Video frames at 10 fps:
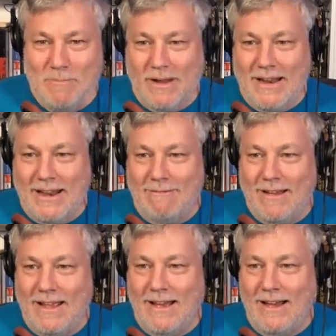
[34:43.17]
But
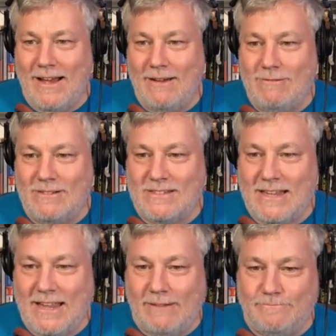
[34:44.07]
anyway, uh, we'll
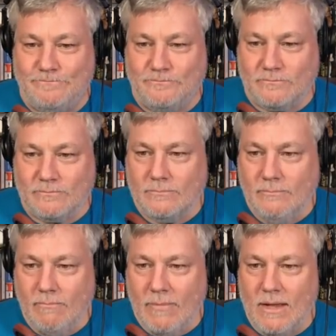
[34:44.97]
see
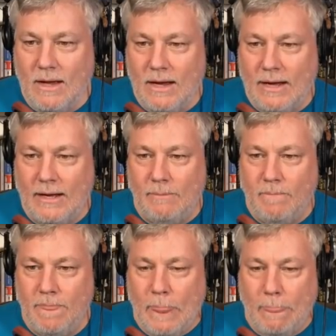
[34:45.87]

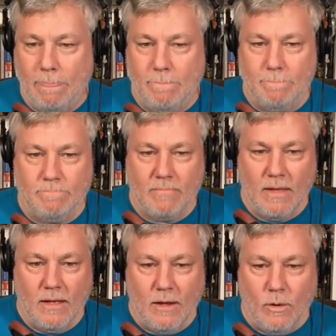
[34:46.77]
um,
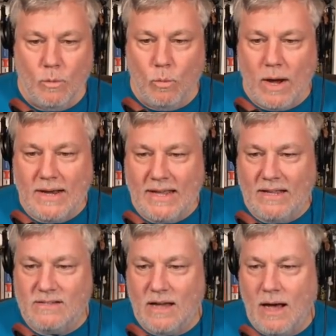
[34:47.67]
what
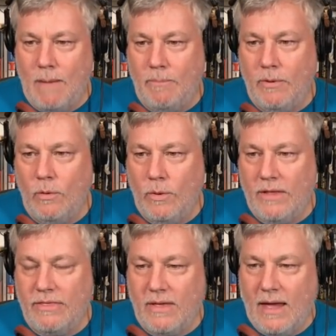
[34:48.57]
is up
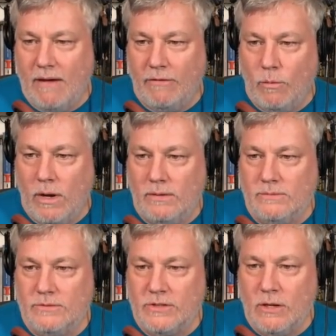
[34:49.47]
with everyone.
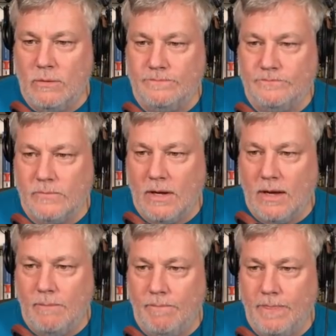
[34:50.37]
So
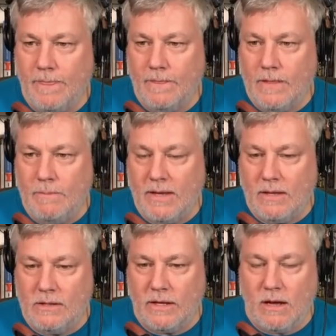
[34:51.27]
um, let me
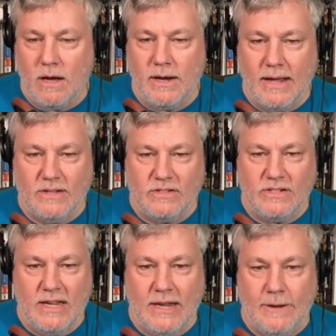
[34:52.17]
click on and
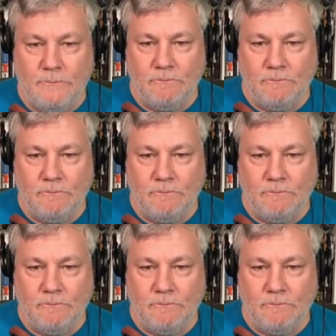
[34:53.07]
see